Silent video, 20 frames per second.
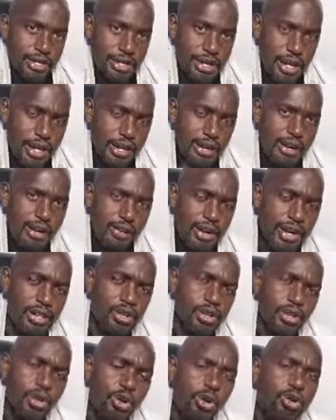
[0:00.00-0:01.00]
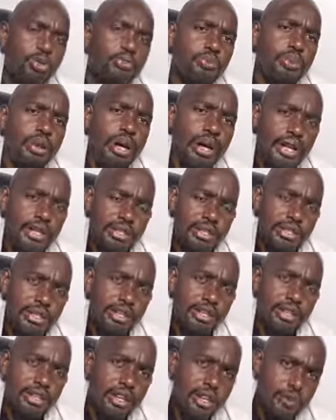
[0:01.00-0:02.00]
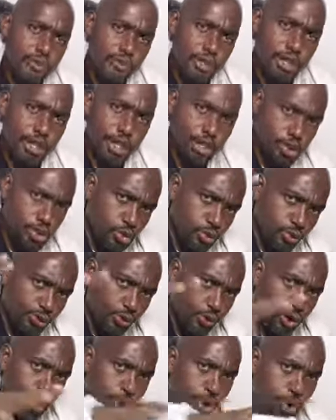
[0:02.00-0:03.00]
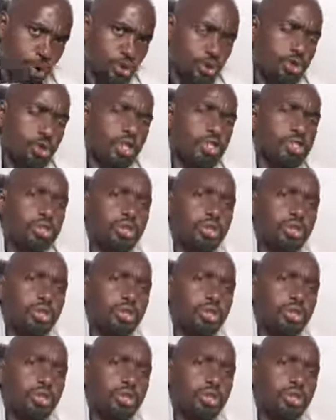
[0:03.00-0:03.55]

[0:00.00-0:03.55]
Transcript: Generational blessing begin to flow to your